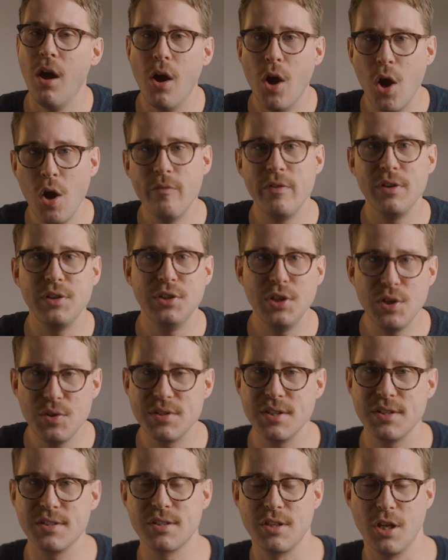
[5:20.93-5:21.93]

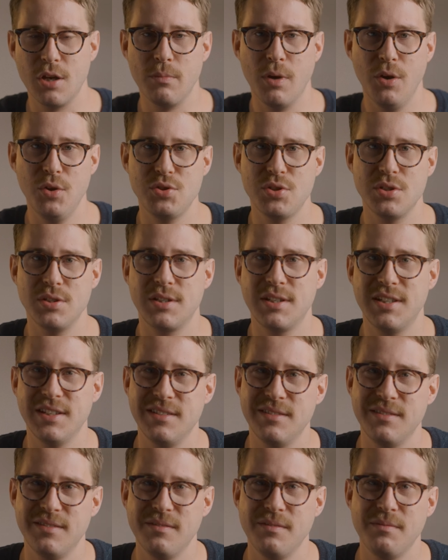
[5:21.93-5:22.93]
overusing slow motion
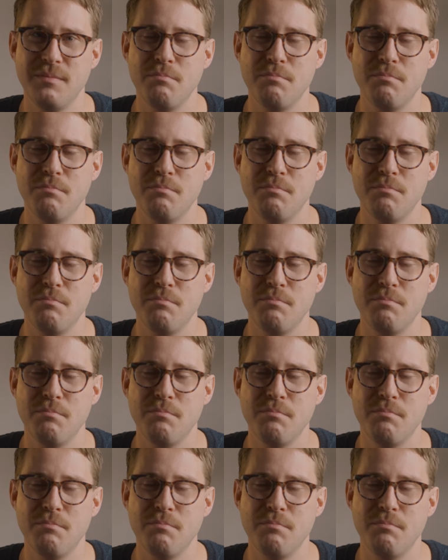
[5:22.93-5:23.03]
can